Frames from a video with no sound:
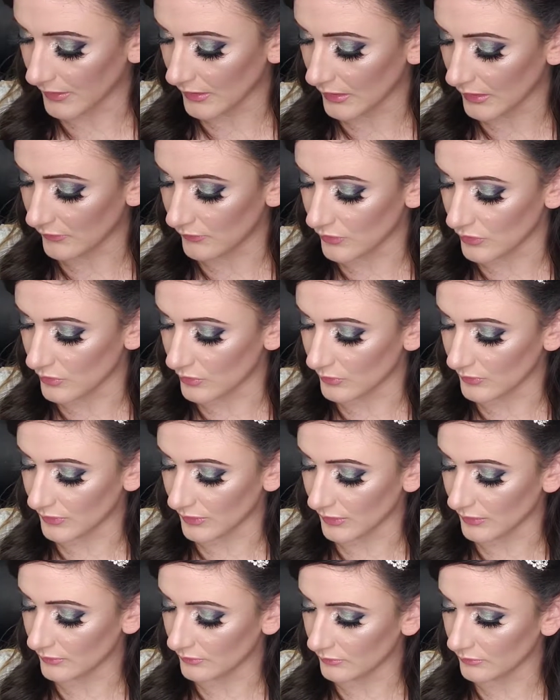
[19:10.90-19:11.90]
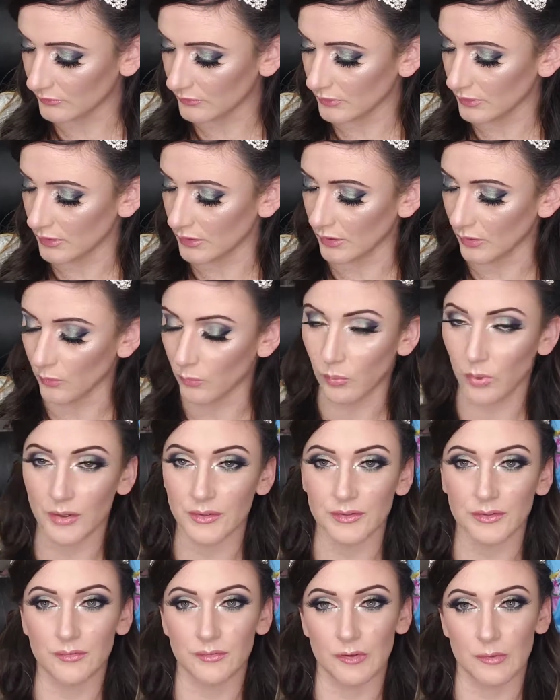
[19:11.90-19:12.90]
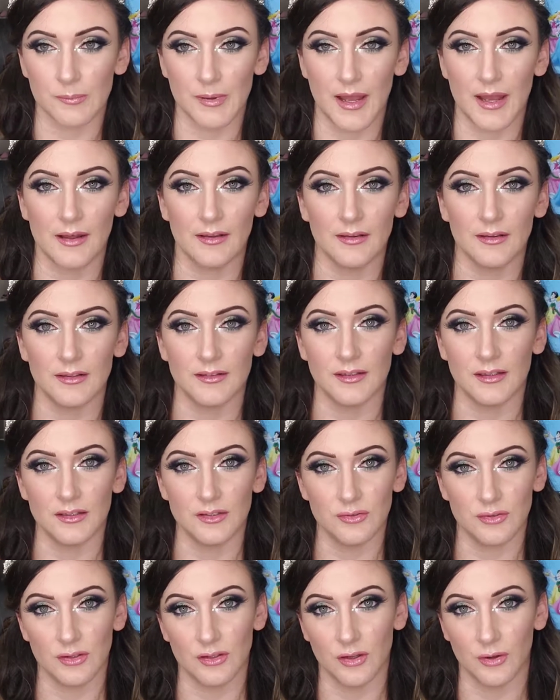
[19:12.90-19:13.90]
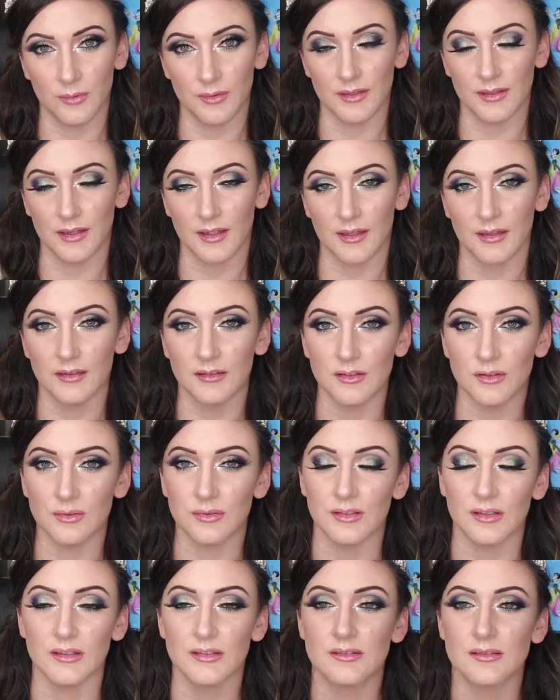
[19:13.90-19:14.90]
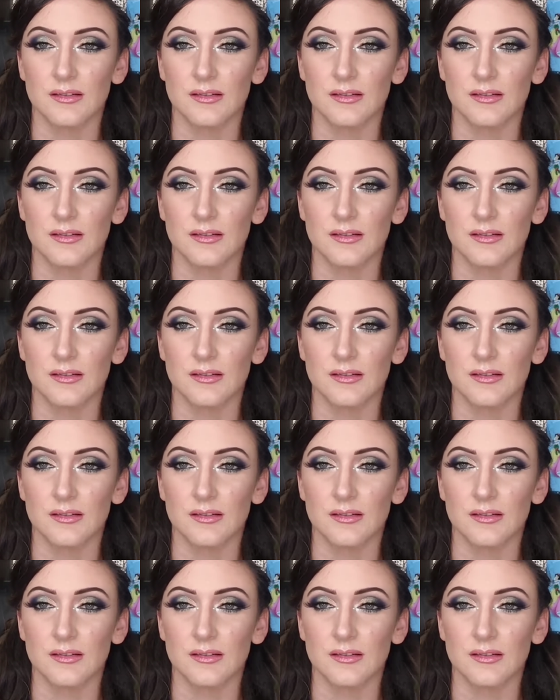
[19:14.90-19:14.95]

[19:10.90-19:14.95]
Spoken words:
if you use it, you know, once for the palette and then you can go in again and use it.